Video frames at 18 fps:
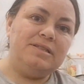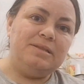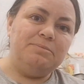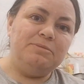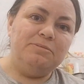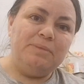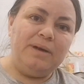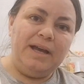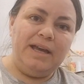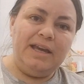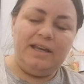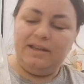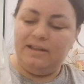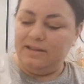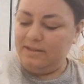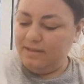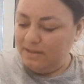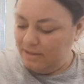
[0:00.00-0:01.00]
some of
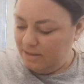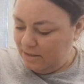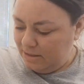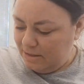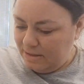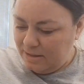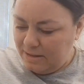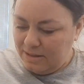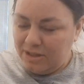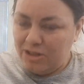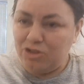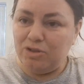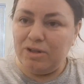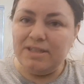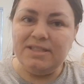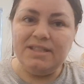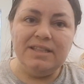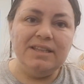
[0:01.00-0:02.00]
my
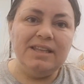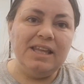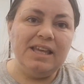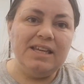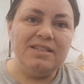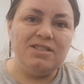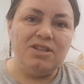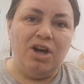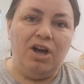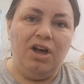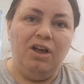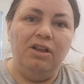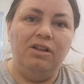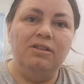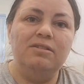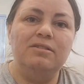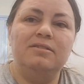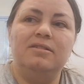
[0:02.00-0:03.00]
dress and lace
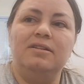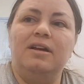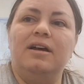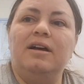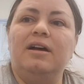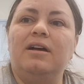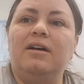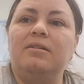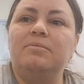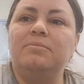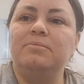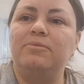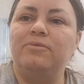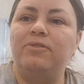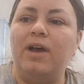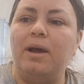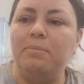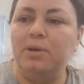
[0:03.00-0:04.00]
haul
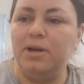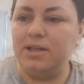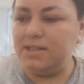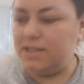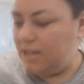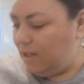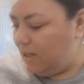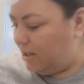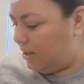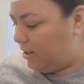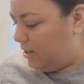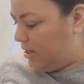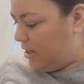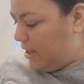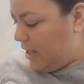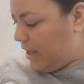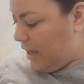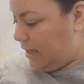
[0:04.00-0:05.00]
fabrics here.
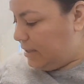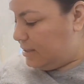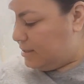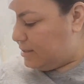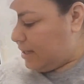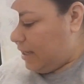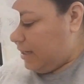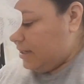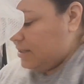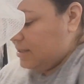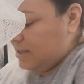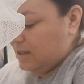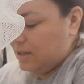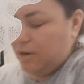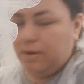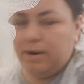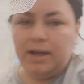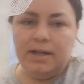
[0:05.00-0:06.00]
I decided to
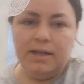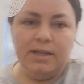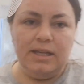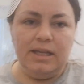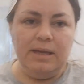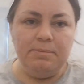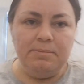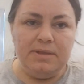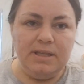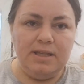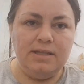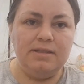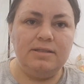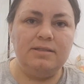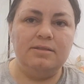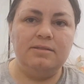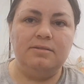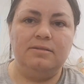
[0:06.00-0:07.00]
go ahead and keep
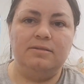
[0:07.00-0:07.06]
these